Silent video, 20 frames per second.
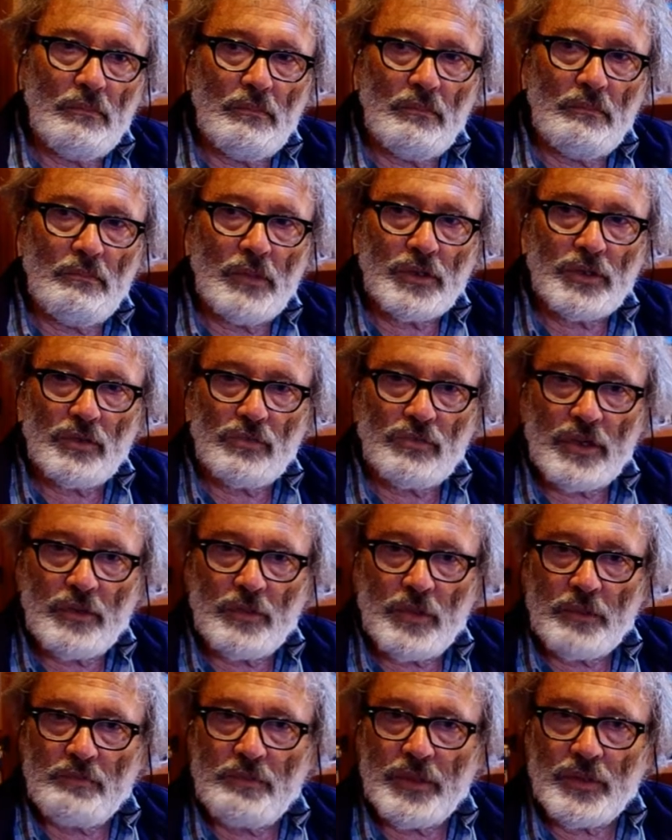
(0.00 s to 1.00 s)
model
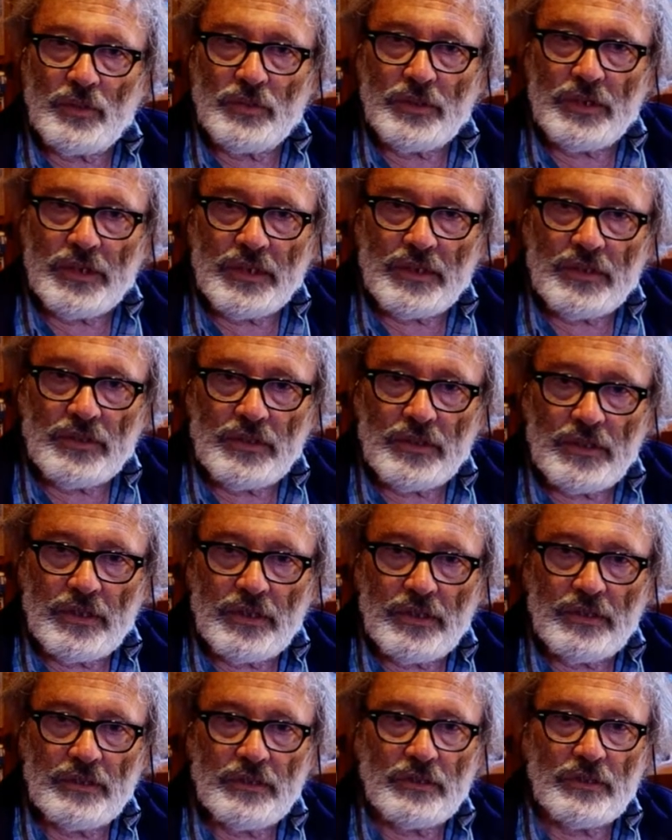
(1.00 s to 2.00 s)
railway building
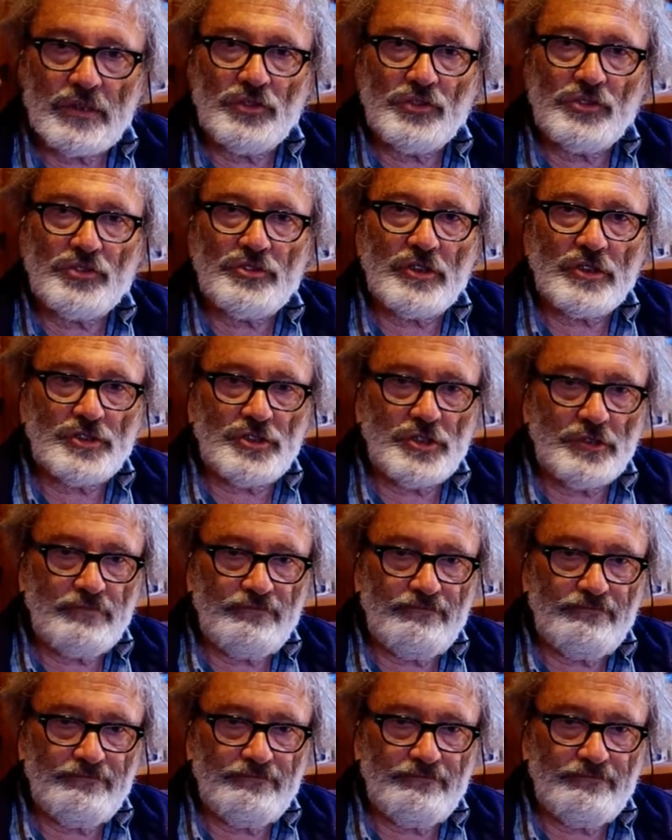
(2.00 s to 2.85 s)
construction.